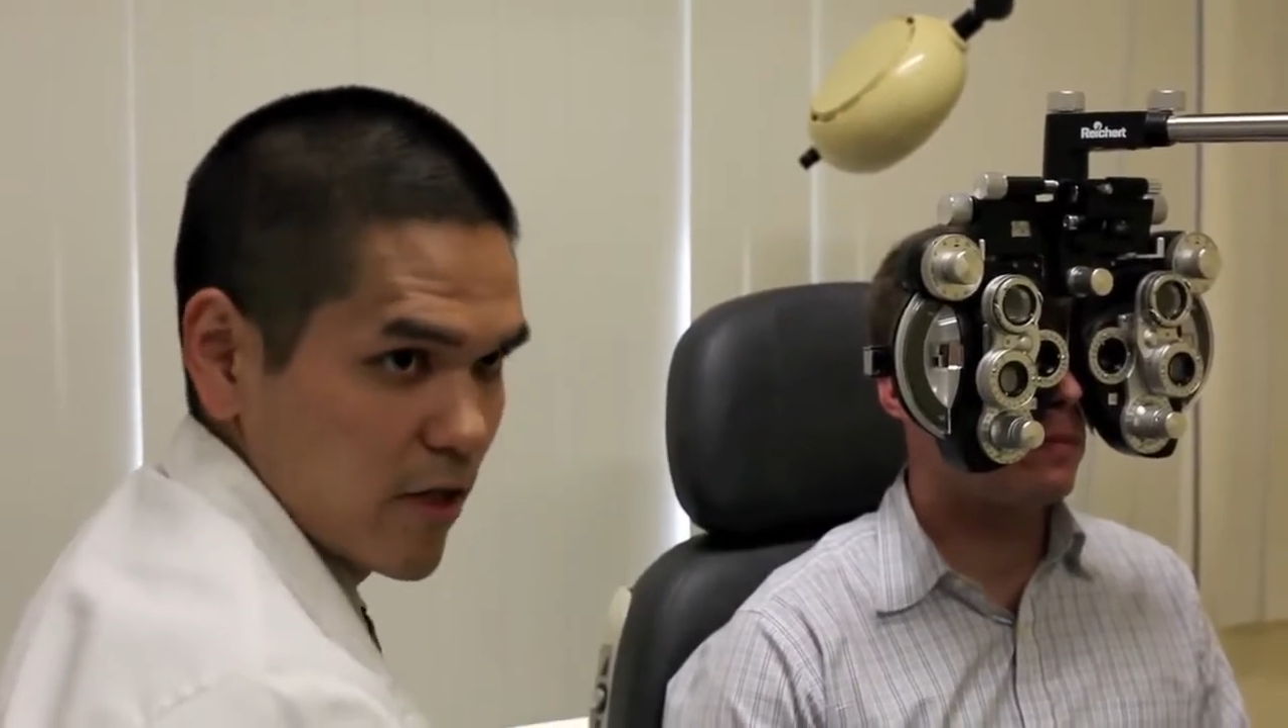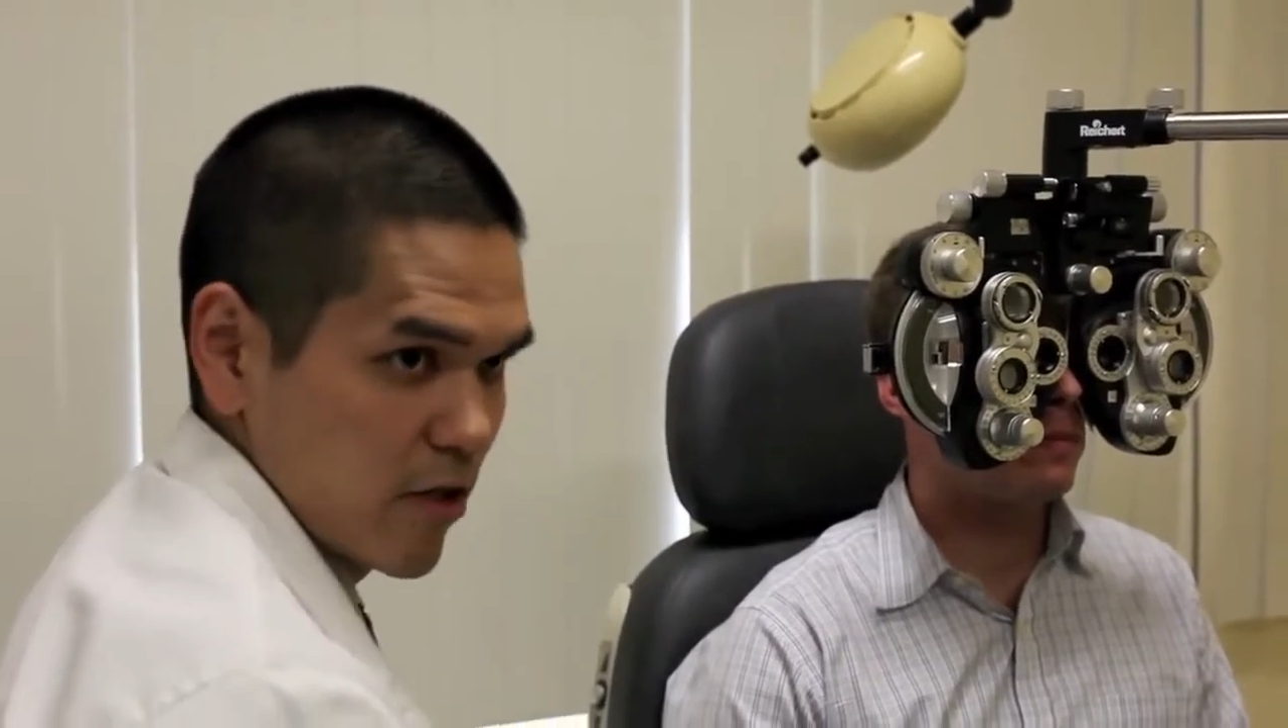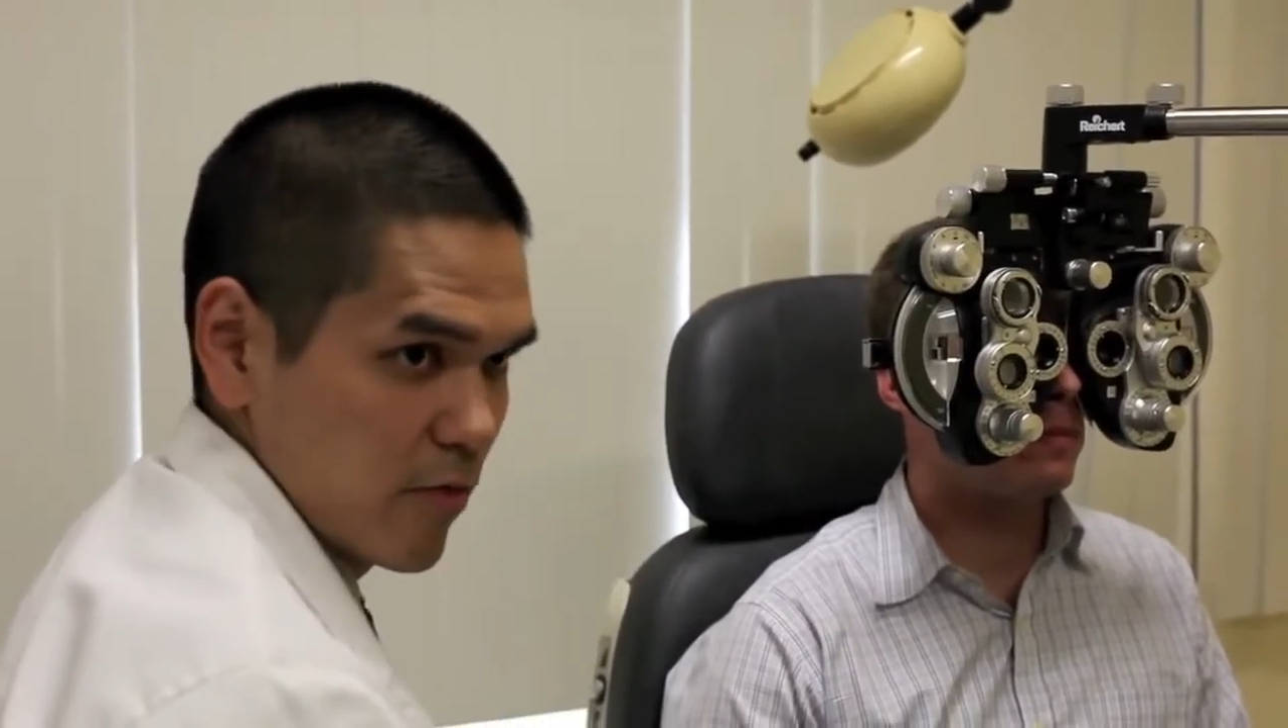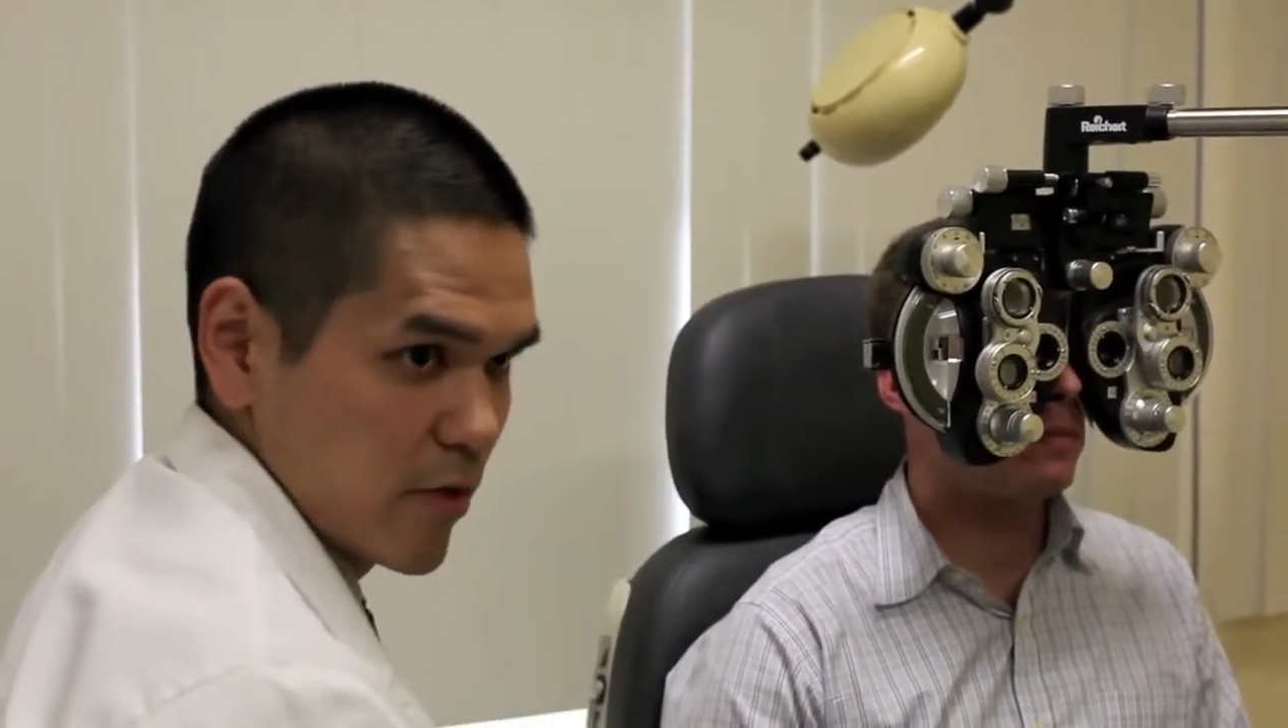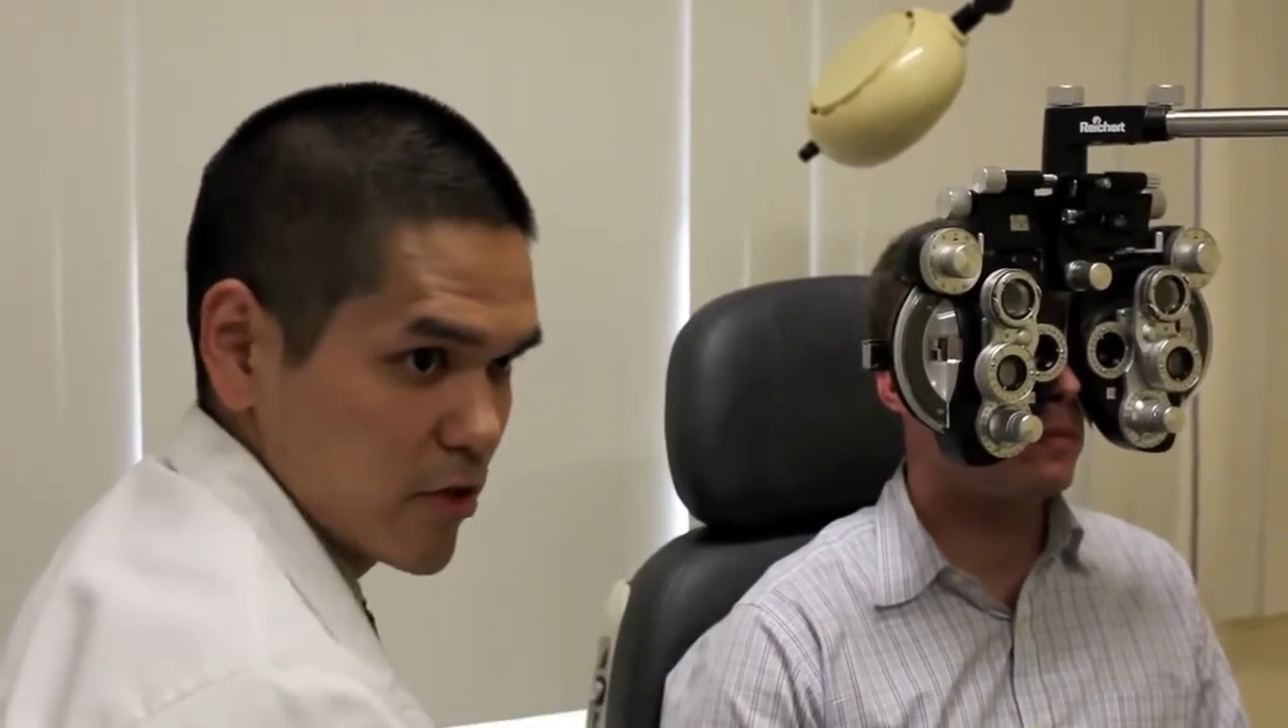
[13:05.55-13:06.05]

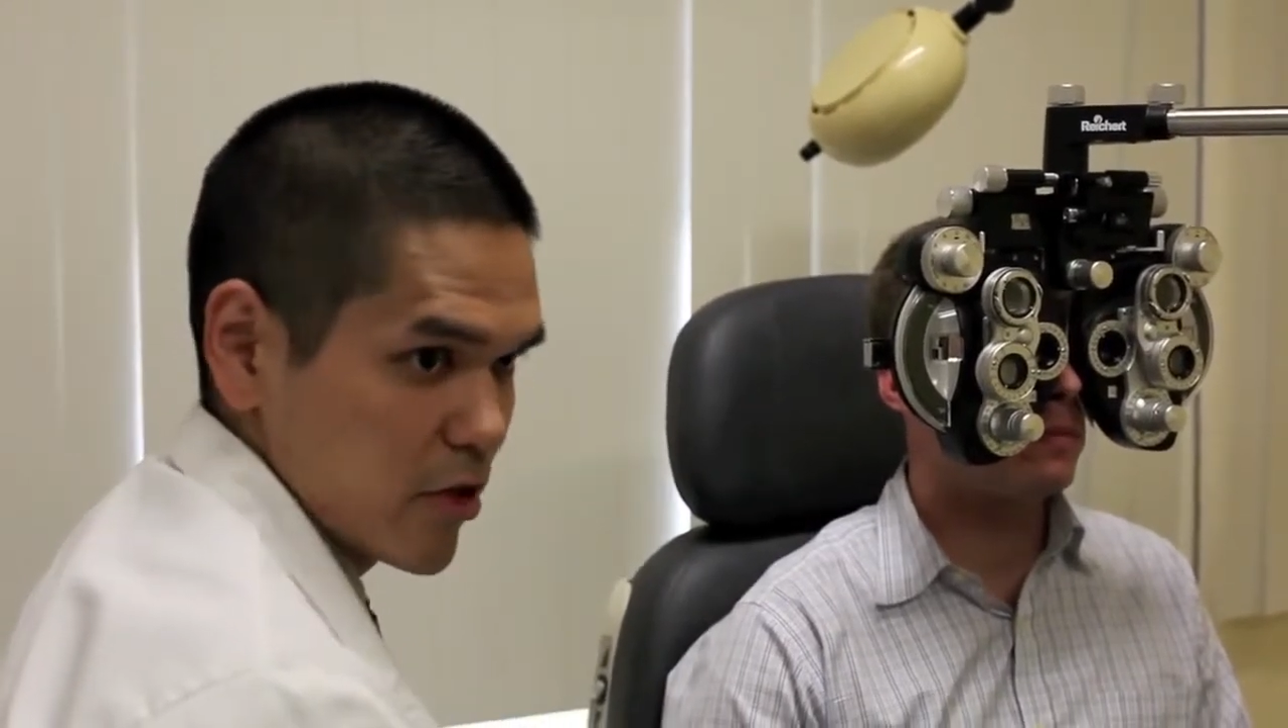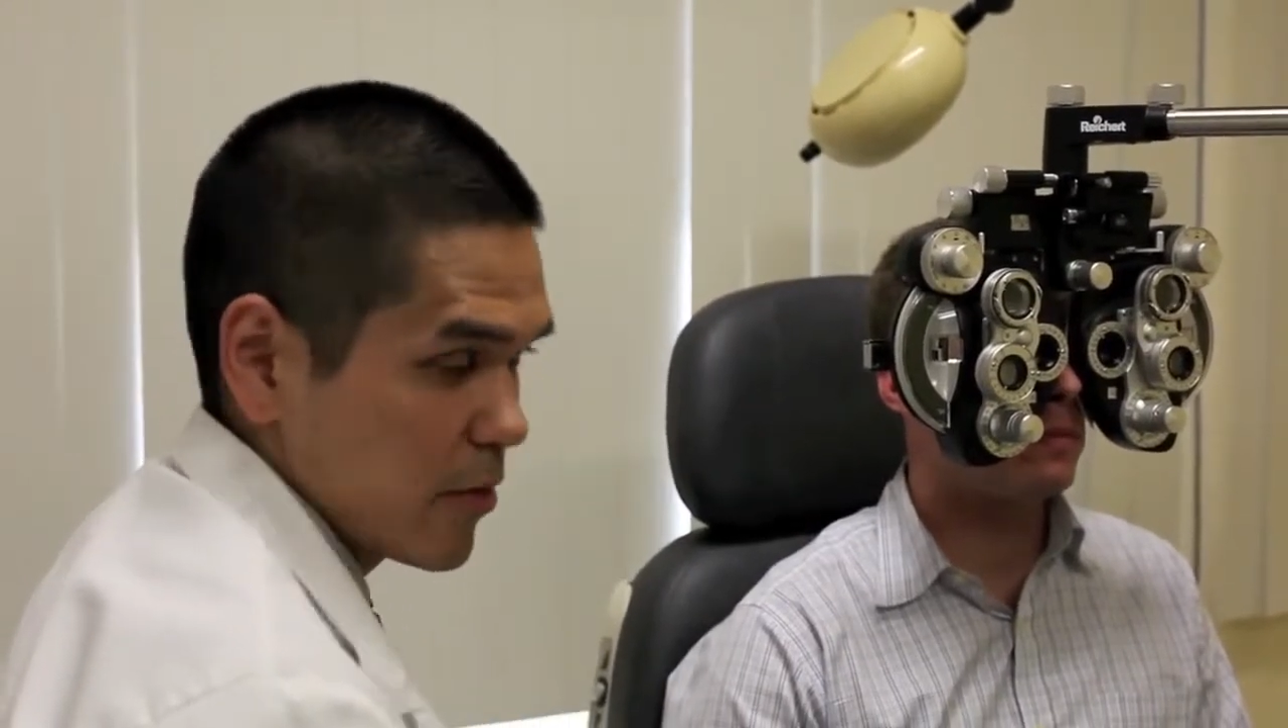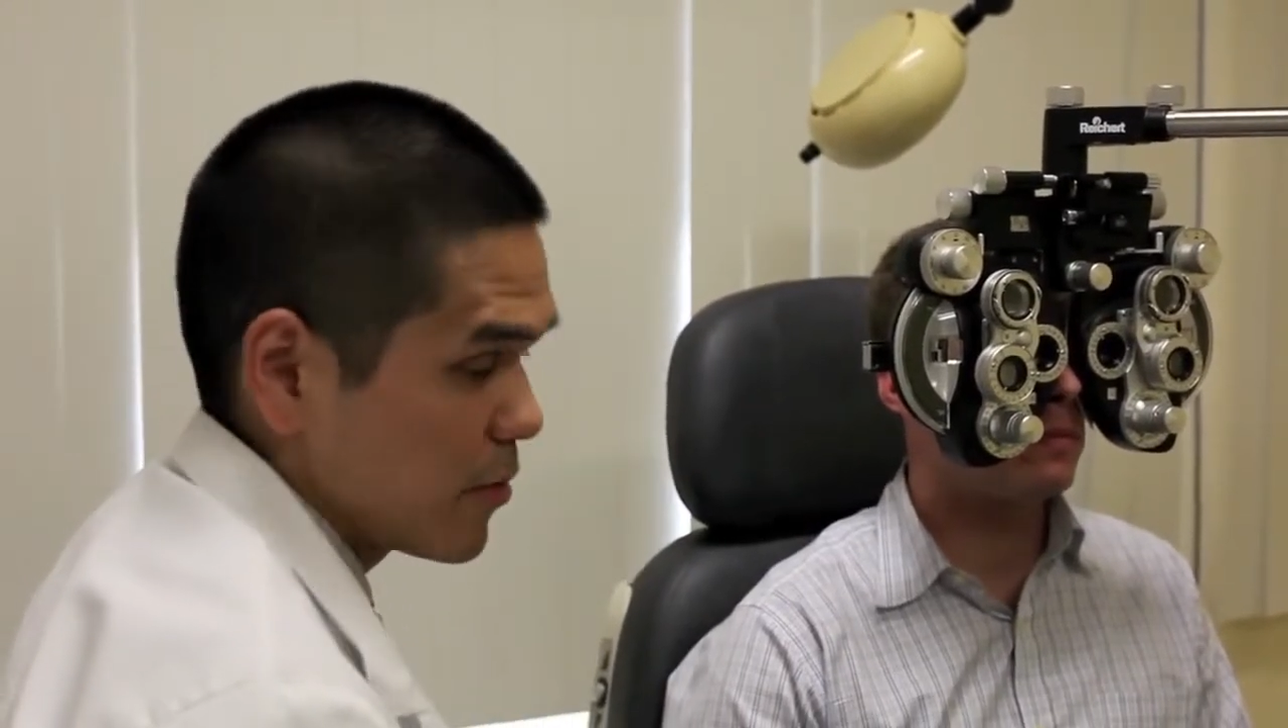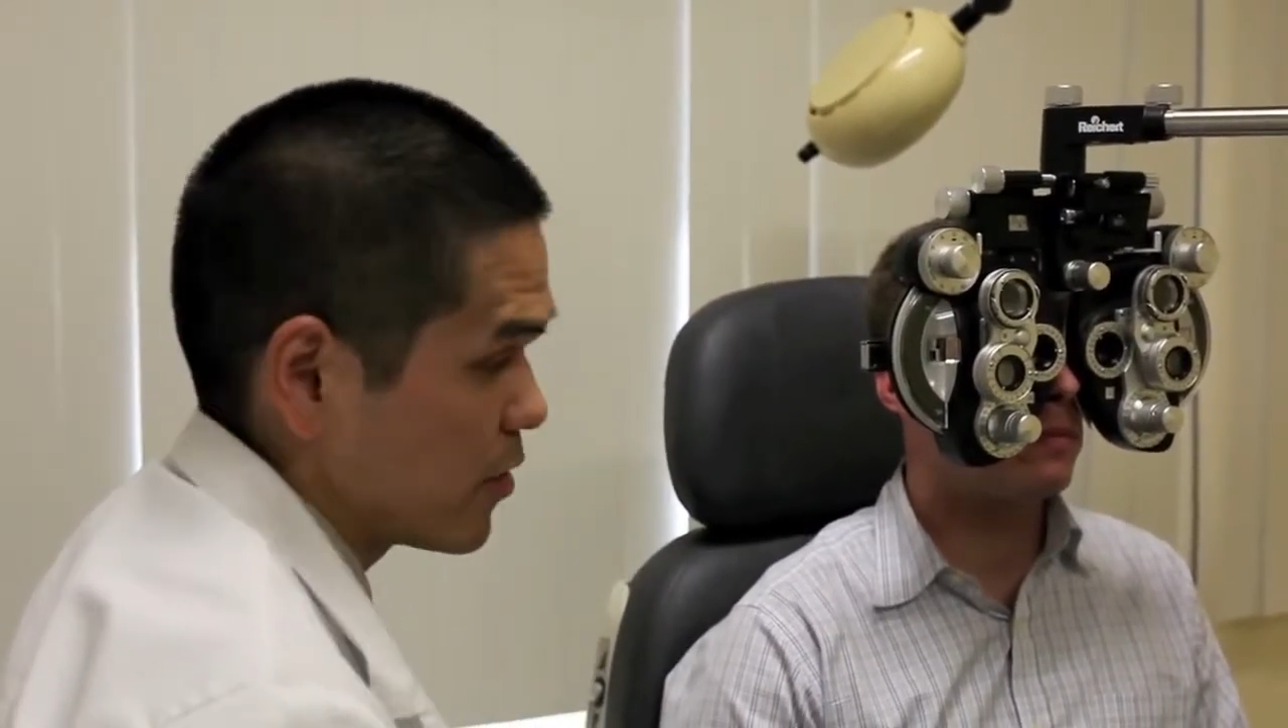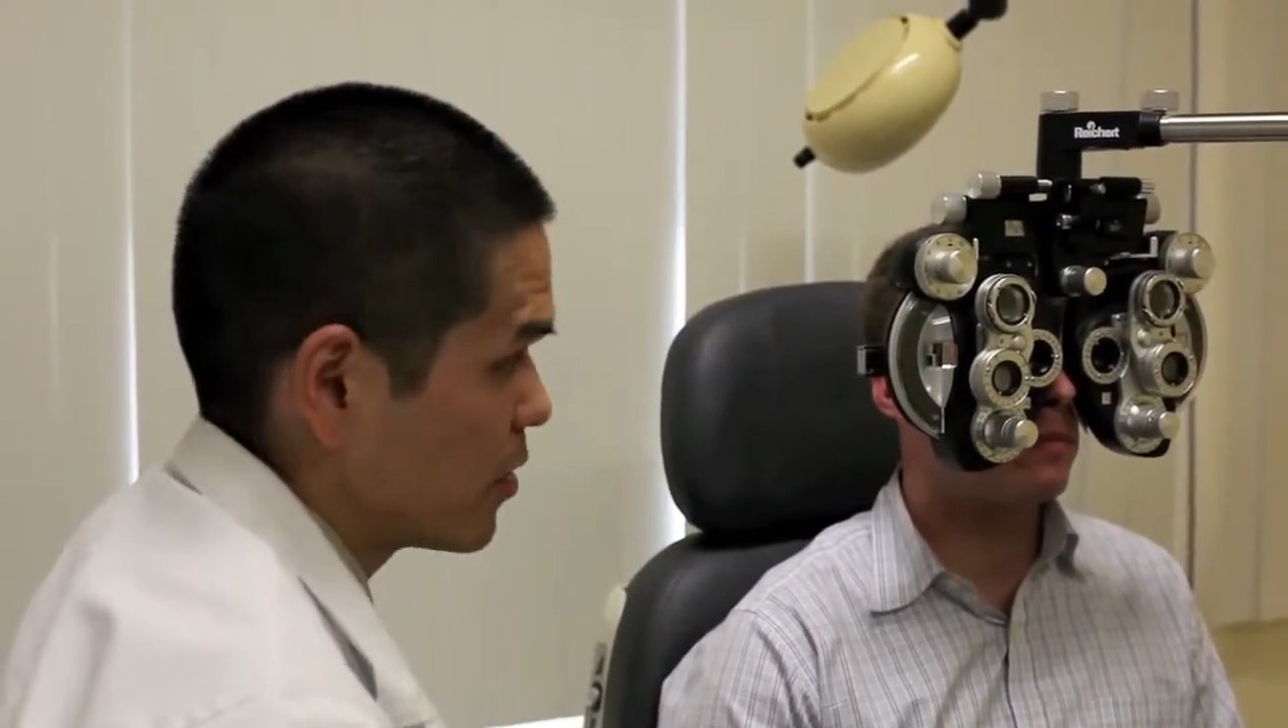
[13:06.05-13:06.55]
little bit
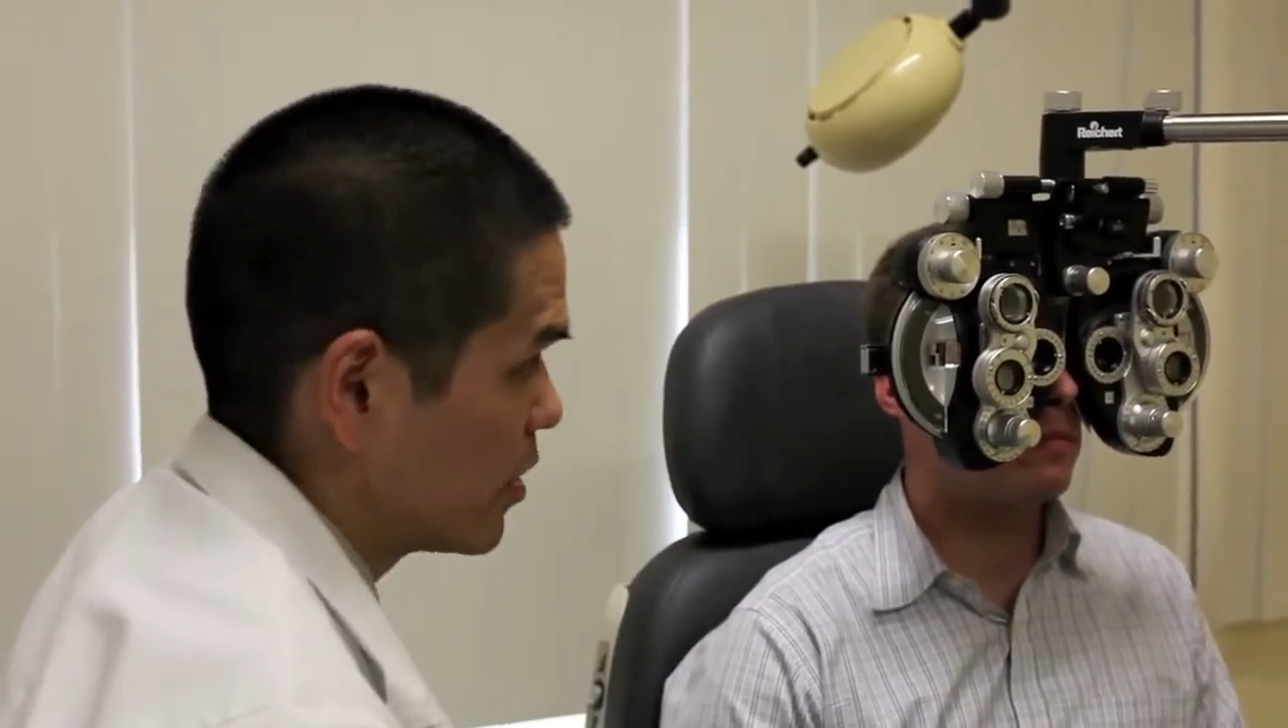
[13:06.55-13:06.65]
sharper.